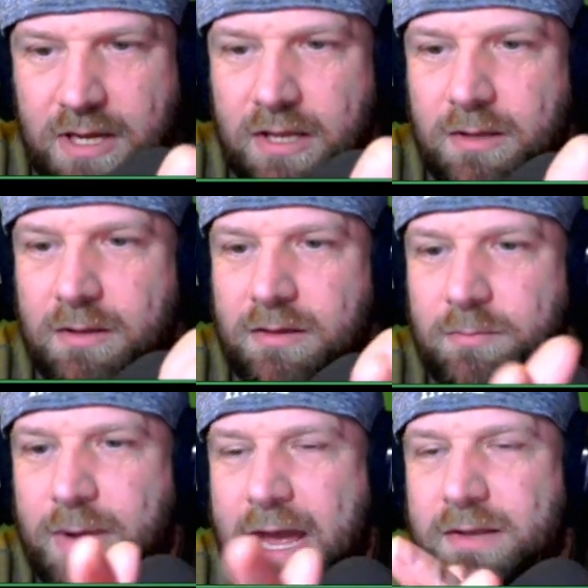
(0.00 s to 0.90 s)
Yeah, the
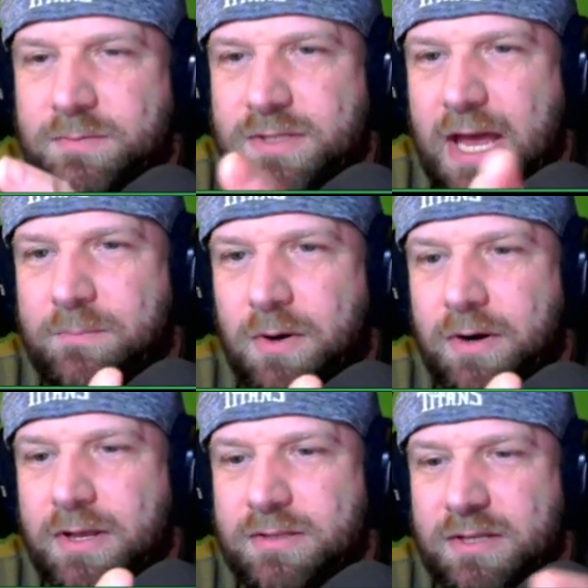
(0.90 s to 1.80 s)
bad sad
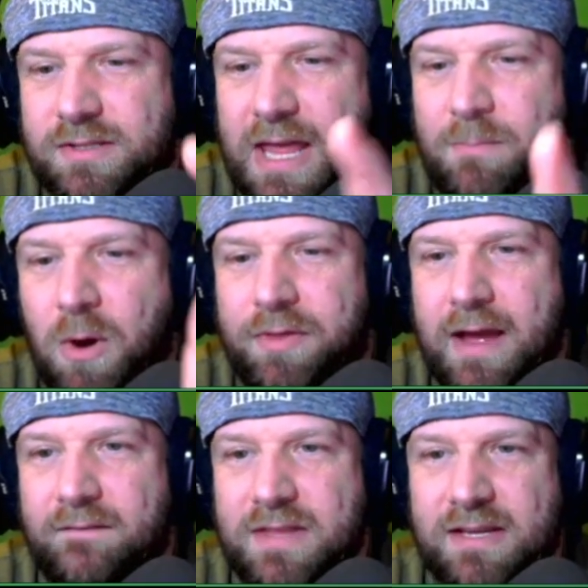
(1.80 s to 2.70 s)
part is is they both
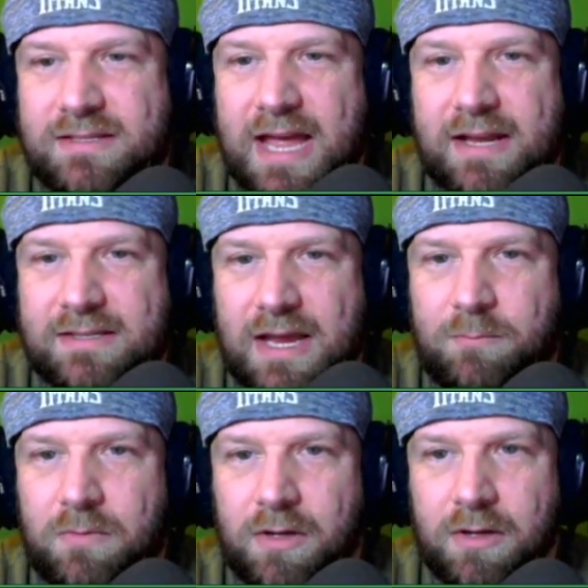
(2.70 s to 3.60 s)
have the exact same